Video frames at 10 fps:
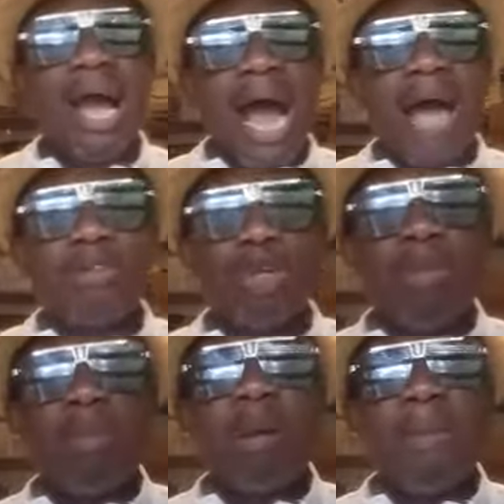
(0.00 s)
I'll treat
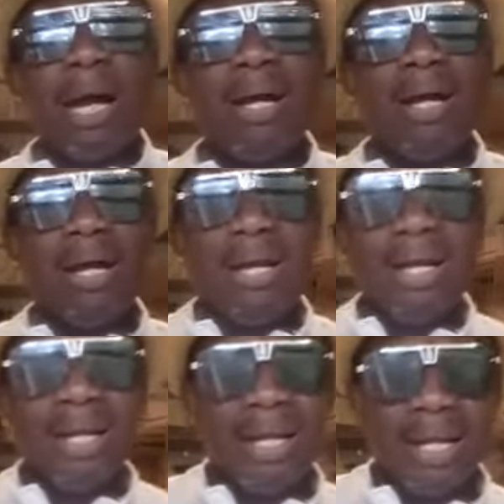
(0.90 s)
baby mama.
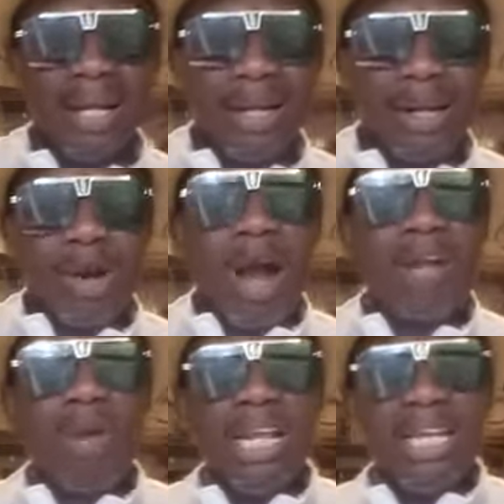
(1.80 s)
God
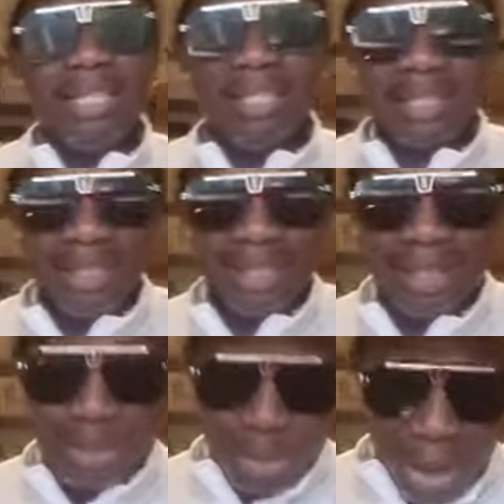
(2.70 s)
willing,
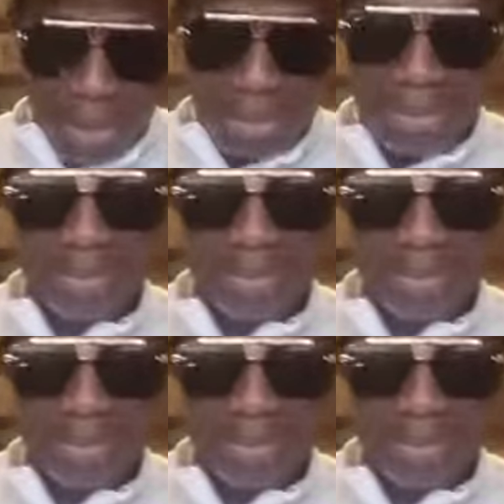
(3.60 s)
tomorrow.